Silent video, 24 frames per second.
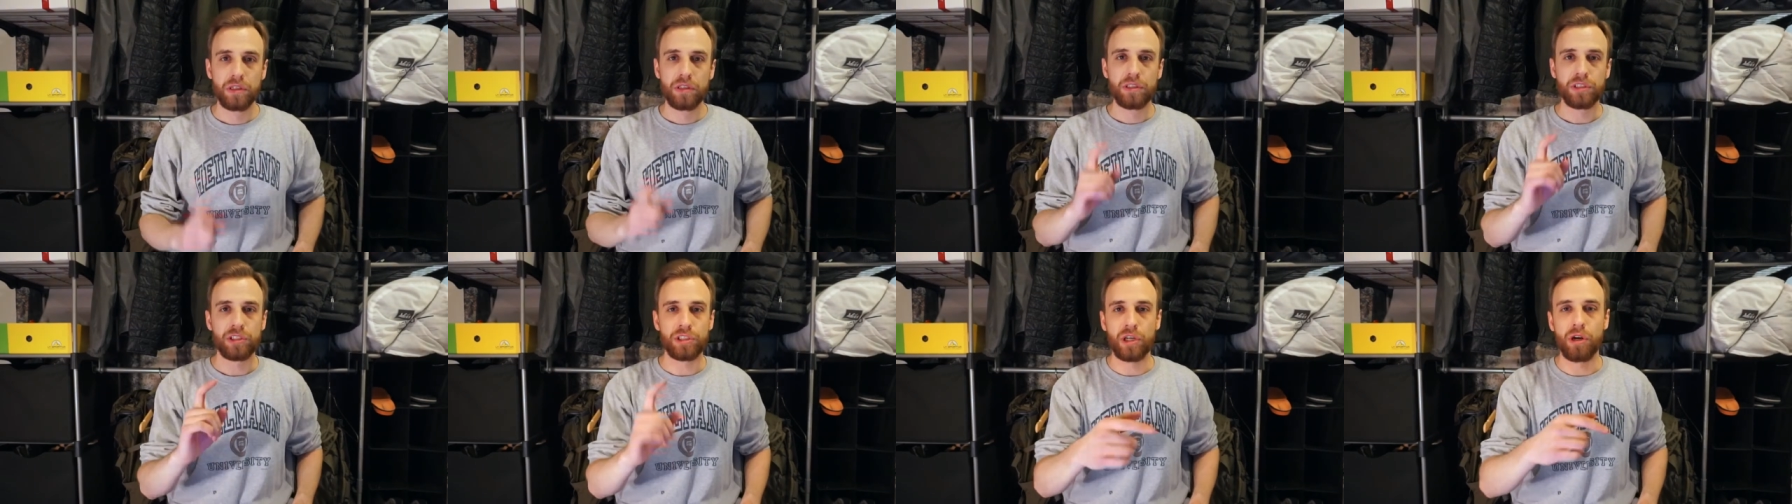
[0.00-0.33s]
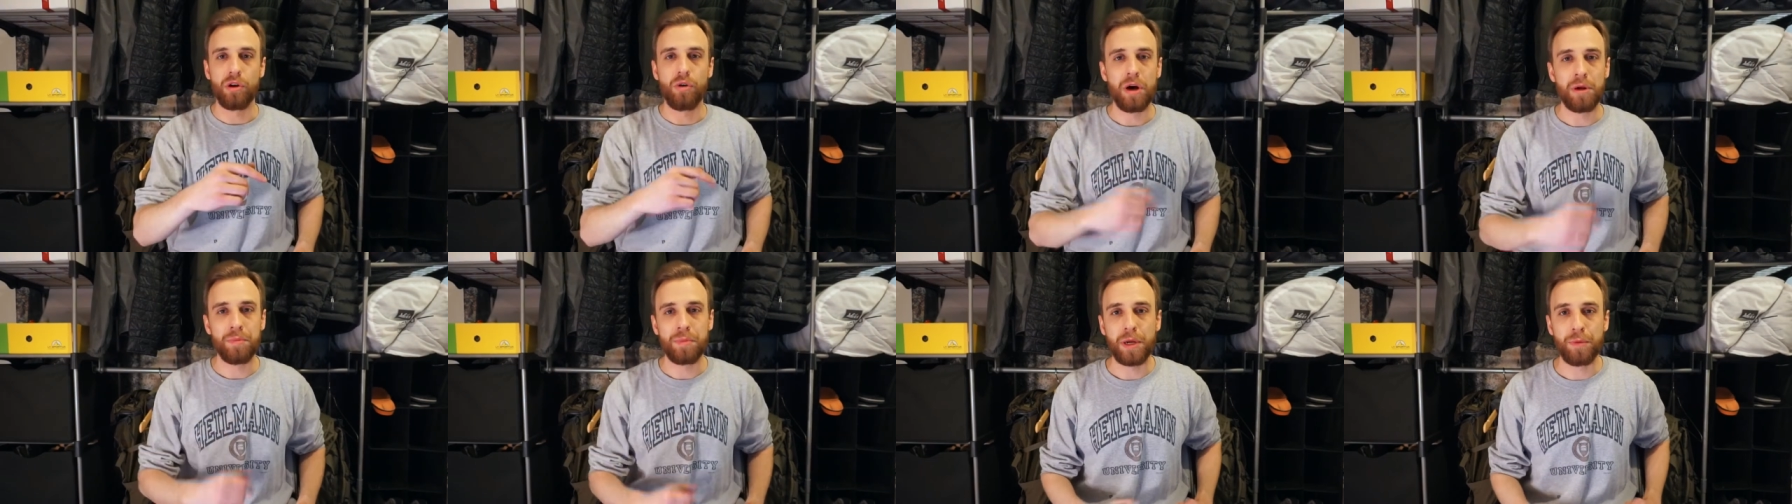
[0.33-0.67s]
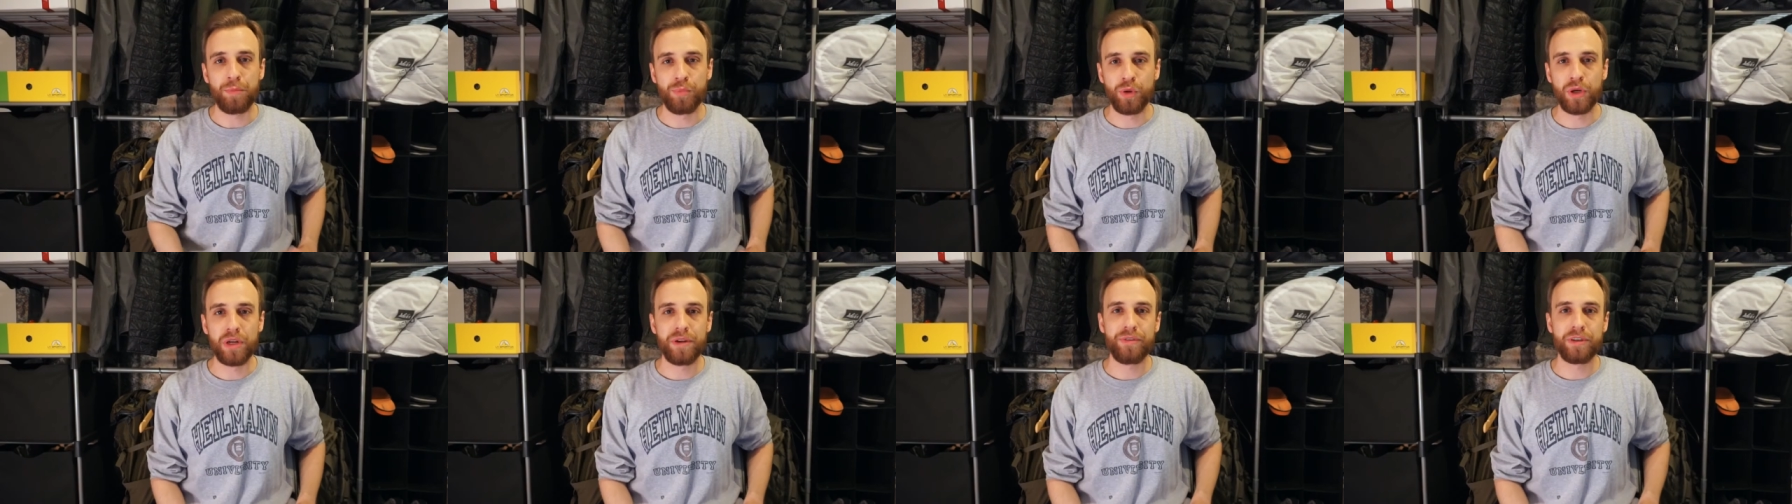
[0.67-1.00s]
So on my
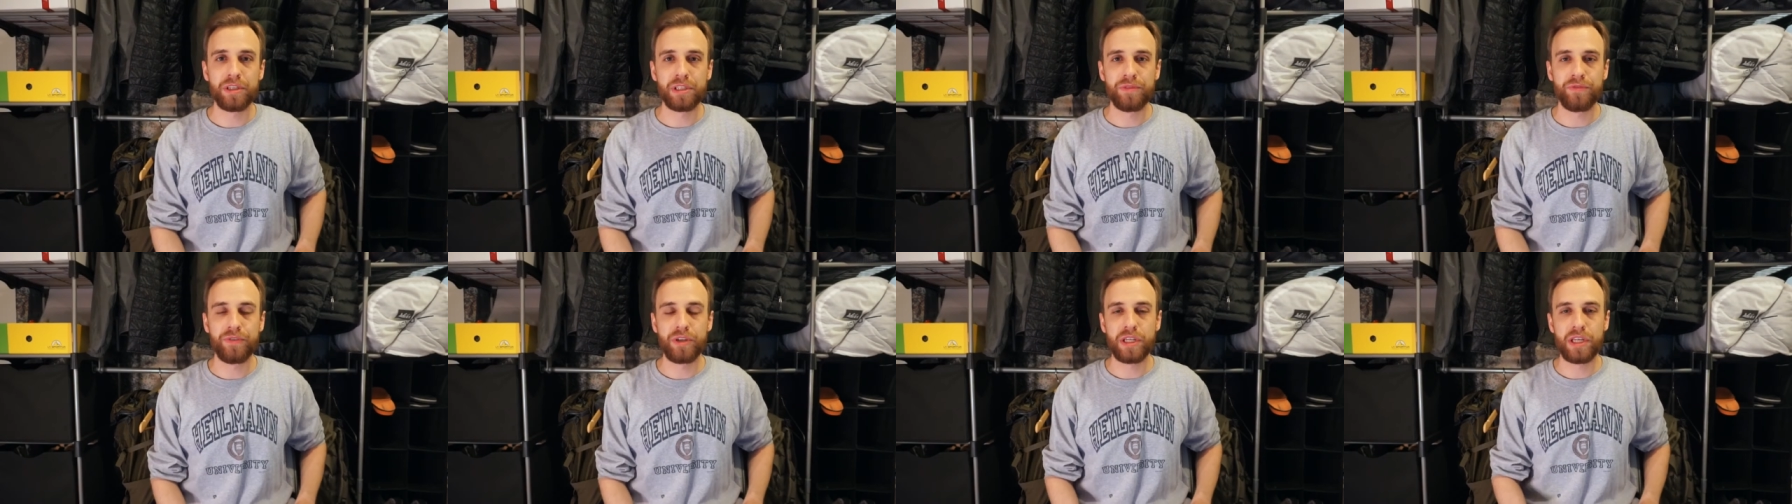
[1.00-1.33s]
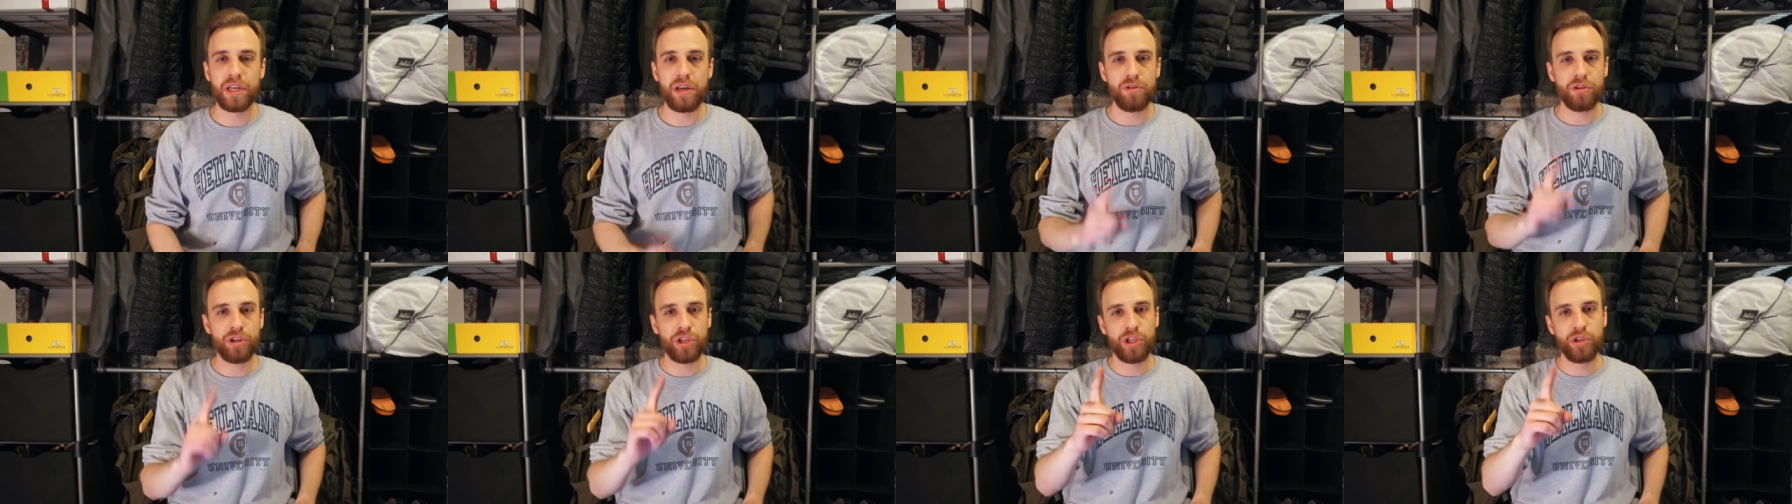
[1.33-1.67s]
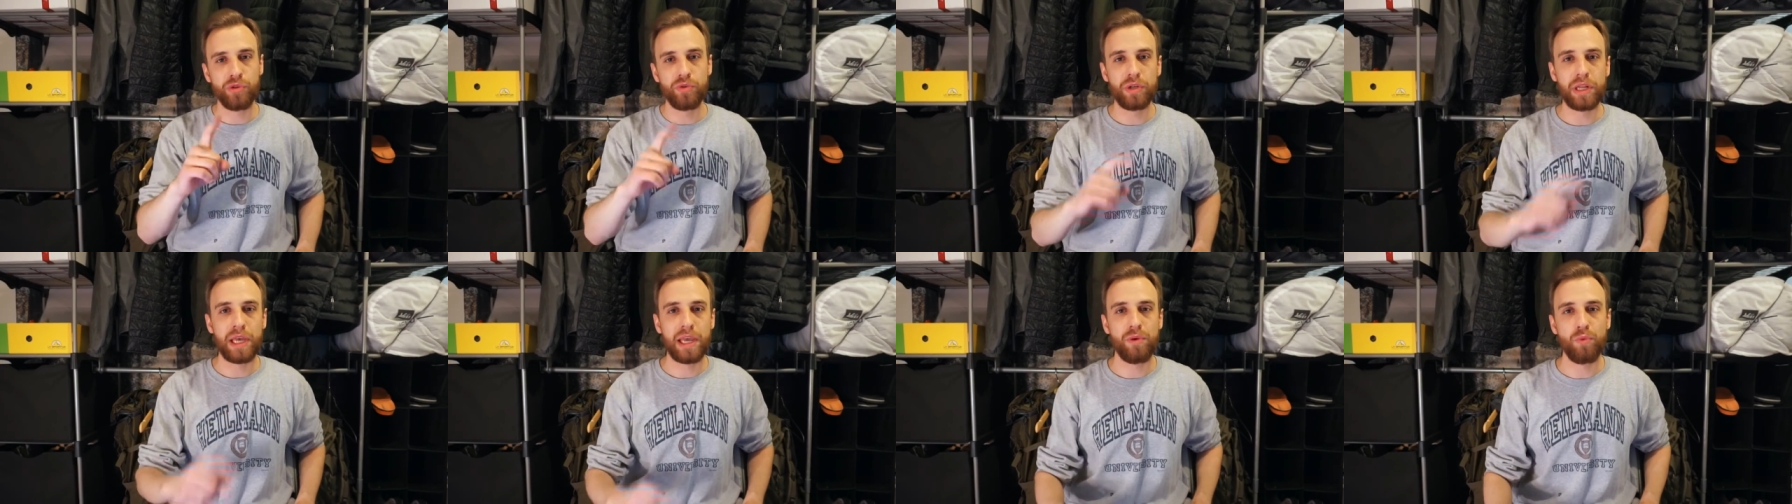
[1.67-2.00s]
previous video,
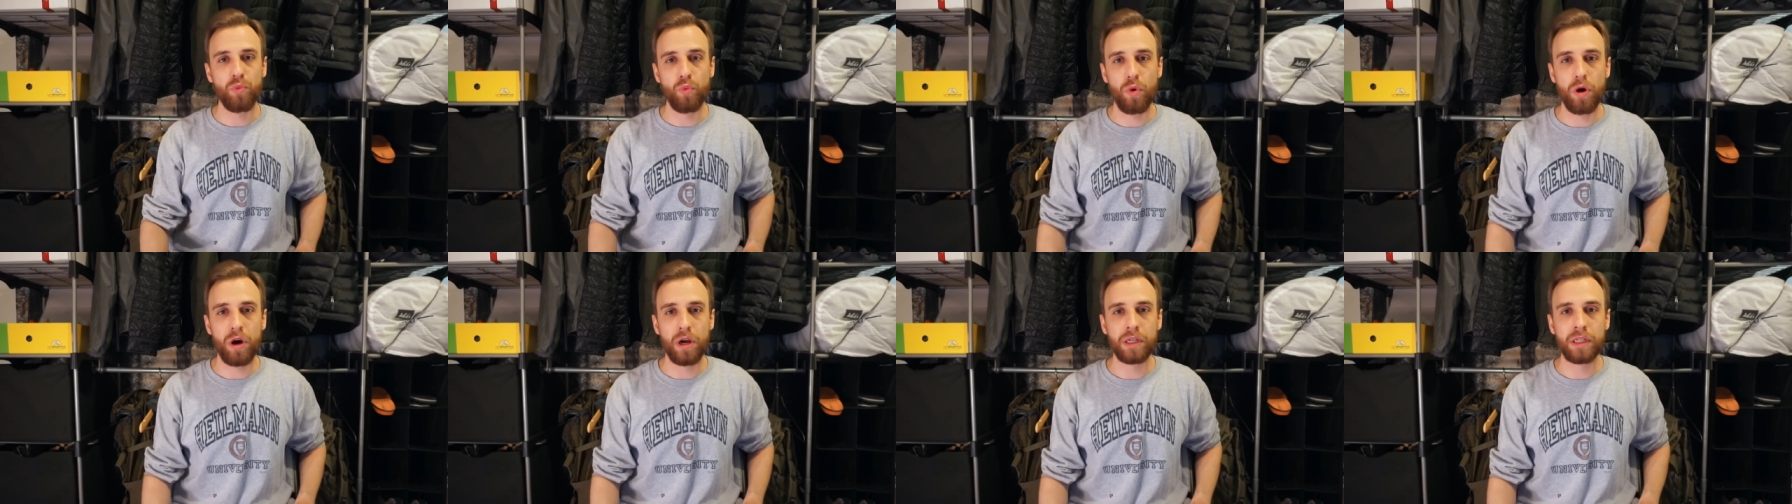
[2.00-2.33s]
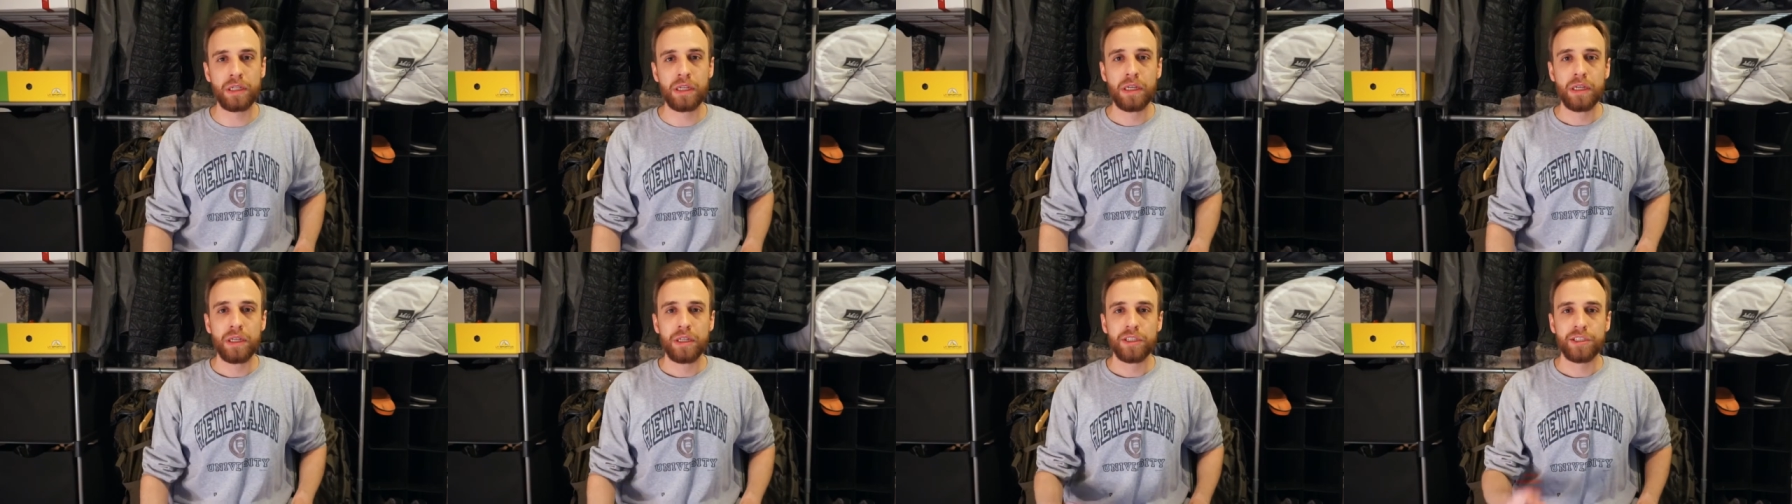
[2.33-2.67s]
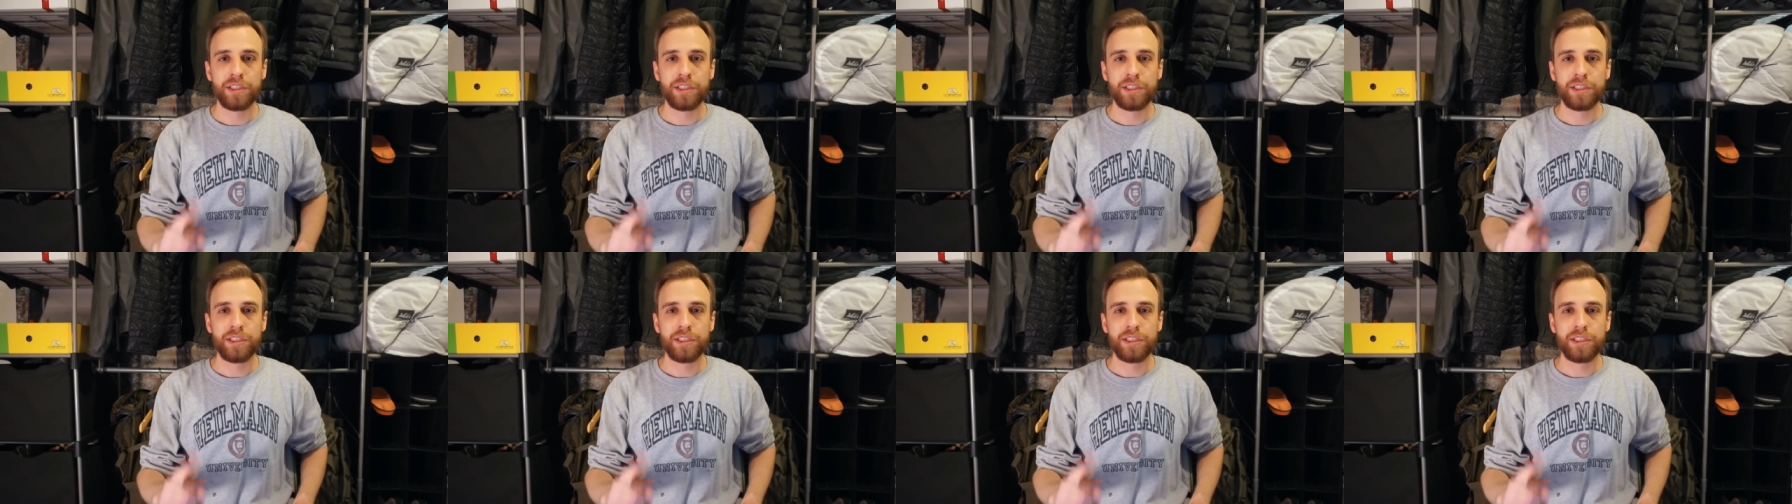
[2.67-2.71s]
Q&A 1,